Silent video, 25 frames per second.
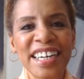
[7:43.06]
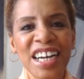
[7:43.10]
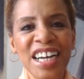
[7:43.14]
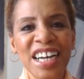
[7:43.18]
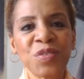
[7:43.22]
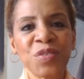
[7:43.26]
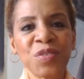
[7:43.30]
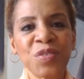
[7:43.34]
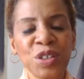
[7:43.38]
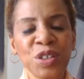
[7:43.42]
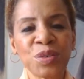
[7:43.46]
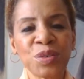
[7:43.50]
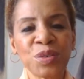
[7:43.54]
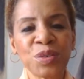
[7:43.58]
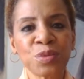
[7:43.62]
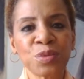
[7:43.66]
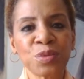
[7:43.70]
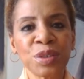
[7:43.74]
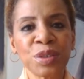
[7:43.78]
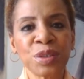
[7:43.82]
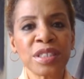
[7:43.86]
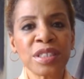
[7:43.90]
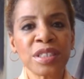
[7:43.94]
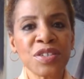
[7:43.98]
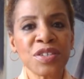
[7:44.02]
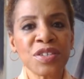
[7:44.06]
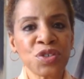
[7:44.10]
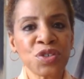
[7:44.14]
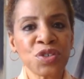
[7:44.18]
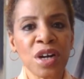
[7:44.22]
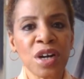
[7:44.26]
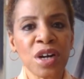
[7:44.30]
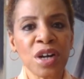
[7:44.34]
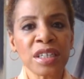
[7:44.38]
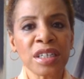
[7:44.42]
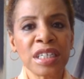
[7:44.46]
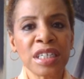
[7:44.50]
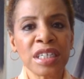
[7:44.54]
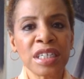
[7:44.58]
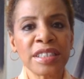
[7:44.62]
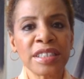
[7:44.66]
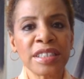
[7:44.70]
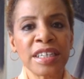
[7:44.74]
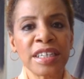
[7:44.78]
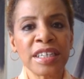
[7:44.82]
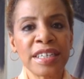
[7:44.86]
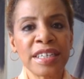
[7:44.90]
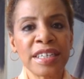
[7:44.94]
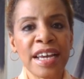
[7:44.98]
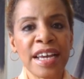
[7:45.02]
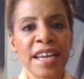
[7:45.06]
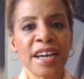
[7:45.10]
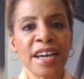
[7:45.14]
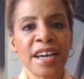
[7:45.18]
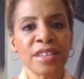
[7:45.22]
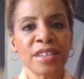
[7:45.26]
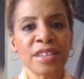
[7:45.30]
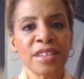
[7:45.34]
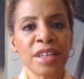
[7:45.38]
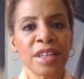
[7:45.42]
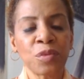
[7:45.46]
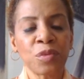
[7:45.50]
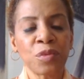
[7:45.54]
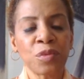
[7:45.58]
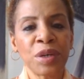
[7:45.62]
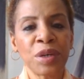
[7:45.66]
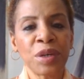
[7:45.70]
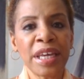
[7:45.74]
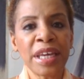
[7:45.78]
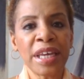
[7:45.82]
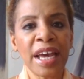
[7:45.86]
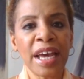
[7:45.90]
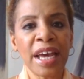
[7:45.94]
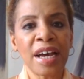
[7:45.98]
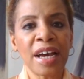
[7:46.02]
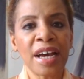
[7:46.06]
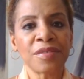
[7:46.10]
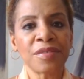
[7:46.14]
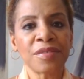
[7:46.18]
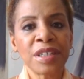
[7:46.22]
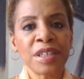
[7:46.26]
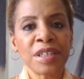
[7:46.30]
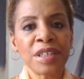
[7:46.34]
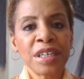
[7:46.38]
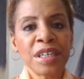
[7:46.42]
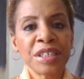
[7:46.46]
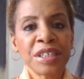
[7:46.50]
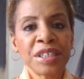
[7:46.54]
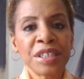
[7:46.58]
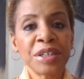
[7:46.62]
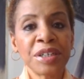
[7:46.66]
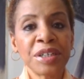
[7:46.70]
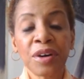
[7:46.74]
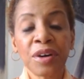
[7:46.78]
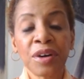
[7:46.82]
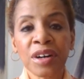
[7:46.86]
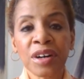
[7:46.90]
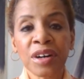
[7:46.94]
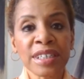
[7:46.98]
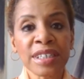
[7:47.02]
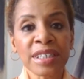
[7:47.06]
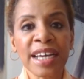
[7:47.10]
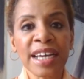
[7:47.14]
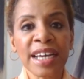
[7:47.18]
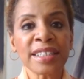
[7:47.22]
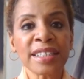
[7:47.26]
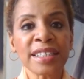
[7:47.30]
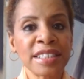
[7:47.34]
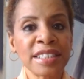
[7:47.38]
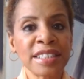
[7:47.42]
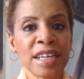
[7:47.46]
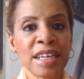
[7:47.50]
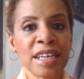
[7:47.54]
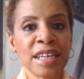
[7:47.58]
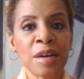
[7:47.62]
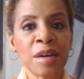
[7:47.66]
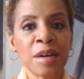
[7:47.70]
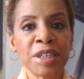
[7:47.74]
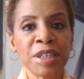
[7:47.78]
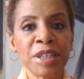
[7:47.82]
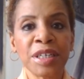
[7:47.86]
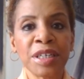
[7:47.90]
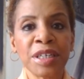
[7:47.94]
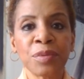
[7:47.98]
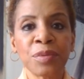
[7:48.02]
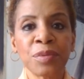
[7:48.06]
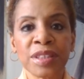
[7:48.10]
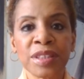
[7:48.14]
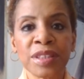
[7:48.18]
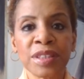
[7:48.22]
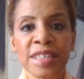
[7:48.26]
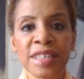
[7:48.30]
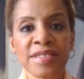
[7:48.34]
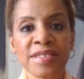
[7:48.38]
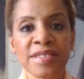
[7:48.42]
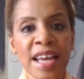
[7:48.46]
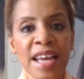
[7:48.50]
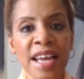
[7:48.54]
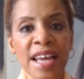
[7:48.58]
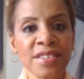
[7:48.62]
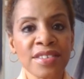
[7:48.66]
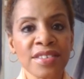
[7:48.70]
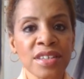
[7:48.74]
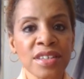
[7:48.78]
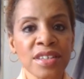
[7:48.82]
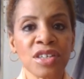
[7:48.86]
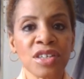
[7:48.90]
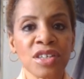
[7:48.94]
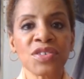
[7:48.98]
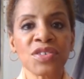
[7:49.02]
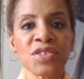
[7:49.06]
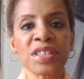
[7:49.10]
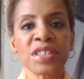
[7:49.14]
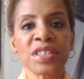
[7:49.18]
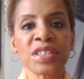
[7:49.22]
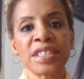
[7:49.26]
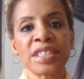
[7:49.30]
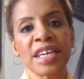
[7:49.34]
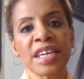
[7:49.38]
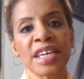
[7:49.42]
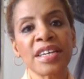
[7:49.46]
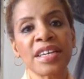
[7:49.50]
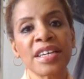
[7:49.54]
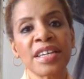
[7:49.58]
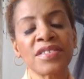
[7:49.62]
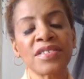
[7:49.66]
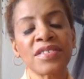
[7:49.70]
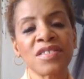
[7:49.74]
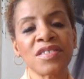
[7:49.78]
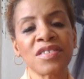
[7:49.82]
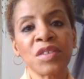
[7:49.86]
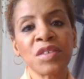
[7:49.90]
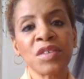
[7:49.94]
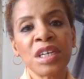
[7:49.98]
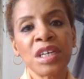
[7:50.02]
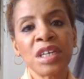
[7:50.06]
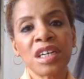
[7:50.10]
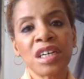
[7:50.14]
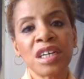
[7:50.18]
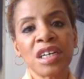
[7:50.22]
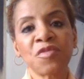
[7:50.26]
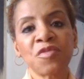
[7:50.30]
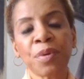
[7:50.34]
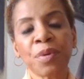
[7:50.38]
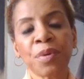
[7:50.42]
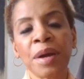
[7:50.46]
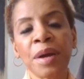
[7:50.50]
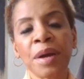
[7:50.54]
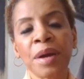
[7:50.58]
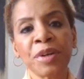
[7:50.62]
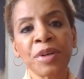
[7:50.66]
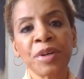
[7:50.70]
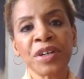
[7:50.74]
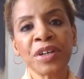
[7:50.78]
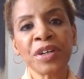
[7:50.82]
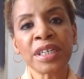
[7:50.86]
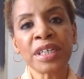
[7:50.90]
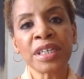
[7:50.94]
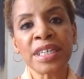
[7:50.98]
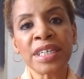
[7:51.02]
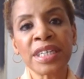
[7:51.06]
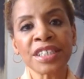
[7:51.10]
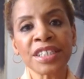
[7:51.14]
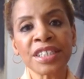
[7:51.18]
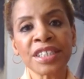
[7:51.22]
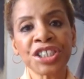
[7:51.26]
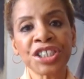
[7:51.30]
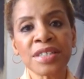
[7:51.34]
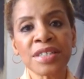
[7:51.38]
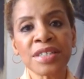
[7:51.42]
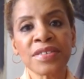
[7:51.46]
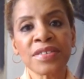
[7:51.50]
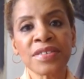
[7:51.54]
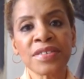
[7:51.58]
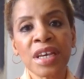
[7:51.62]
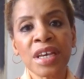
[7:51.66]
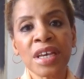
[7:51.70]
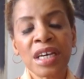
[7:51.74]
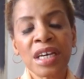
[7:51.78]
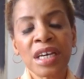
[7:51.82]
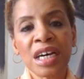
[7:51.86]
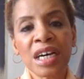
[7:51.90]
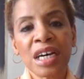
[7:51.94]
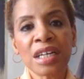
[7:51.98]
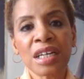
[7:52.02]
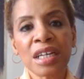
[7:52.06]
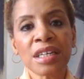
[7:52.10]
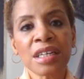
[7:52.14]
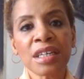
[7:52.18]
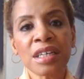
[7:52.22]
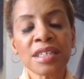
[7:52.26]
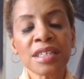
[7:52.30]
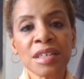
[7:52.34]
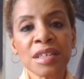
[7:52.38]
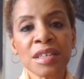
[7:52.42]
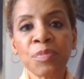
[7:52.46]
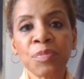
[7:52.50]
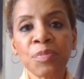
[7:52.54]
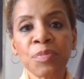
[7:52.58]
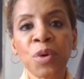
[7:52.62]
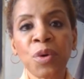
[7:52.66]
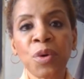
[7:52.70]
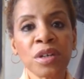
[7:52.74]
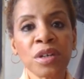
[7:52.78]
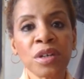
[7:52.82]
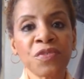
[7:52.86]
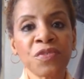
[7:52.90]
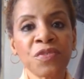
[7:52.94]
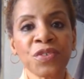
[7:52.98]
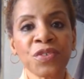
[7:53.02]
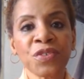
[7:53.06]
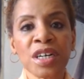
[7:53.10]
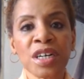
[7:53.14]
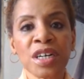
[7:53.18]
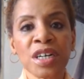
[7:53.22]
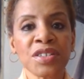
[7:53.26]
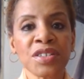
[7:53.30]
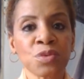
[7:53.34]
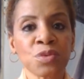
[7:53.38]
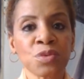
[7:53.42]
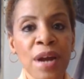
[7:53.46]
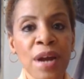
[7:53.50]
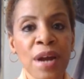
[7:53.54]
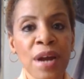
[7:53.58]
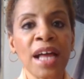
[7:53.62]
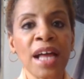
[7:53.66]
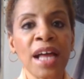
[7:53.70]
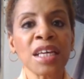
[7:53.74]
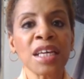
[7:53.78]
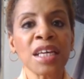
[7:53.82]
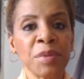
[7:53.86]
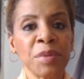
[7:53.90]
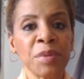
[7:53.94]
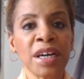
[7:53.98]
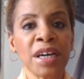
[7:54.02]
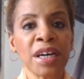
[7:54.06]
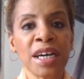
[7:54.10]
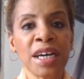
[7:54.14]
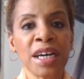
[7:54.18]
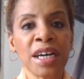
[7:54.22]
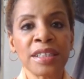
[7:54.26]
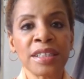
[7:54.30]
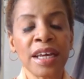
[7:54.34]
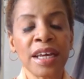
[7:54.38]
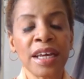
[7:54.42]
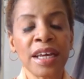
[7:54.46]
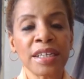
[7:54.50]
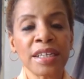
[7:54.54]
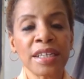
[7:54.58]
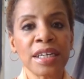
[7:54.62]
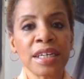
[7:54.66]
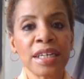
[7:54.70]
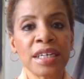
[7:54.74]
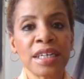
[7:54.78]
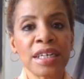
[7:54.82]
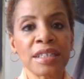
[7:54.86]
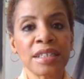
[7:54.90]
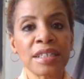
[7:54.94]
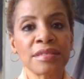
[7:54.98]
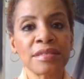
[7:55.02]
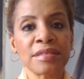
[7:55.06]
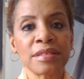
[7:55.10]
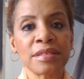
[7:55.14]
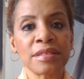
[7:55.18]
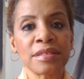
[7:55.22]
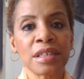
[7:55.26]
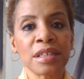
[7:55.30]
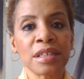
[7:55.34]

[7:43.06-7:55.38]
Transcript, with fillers: Uh, I feel really strongly that now that we have, you know, our likely nominee with these last closing days of, of primary elections, uh, that it's important for us to rally behind that uh,